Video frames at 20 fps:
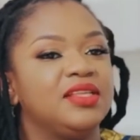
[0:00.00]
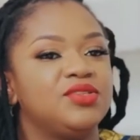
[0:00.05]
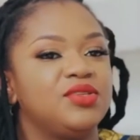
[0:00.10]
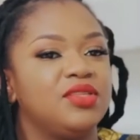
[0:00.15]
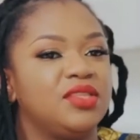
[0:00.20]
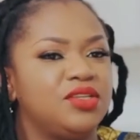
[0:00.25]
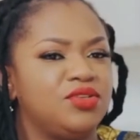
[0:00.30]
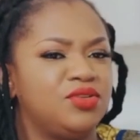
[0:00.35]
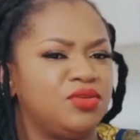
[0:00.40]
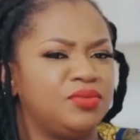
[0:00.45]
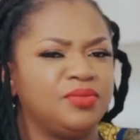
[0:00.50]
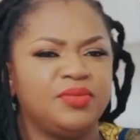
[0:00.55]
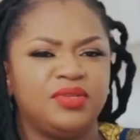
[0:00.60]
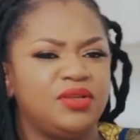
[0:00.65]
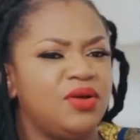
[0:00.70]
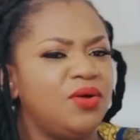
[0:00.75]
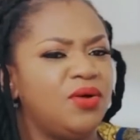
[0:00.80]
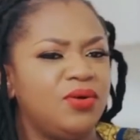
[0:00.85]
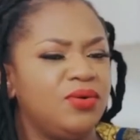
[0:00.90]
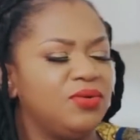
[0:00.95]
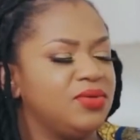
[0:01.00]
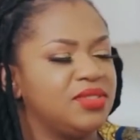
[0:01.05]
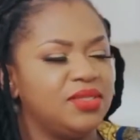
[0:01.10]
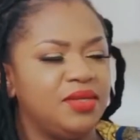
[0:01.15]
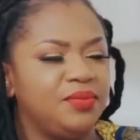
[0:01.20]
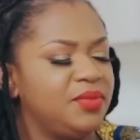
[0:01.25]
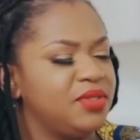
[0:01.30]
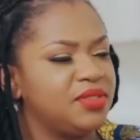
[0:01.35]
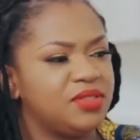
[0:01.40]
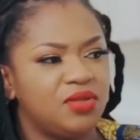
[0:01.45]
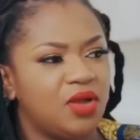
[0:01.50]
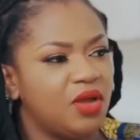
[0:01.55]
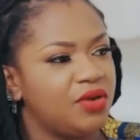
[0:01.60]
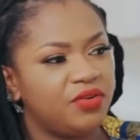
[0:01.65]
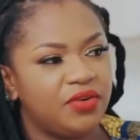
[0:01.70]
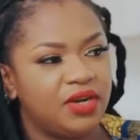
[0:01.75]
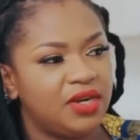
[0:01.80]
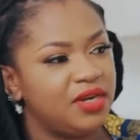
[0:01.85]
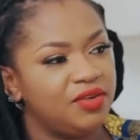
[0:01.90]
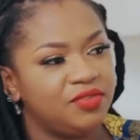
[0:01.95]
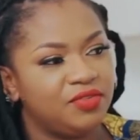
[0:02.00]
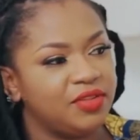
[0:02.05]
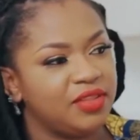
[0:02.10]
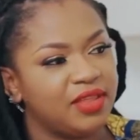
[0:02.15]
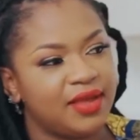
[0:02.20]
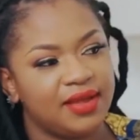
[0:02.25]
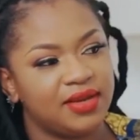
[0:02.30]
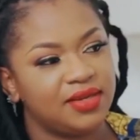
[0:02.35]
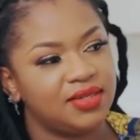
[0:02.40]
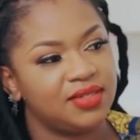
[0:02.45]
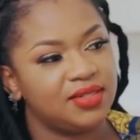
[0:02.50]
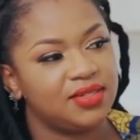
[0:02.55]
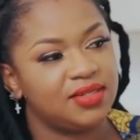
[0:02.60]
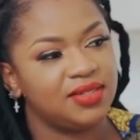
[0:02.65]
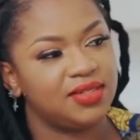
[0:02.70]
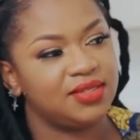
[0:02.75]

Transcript: And then they told me, no, Zim is not ready for that.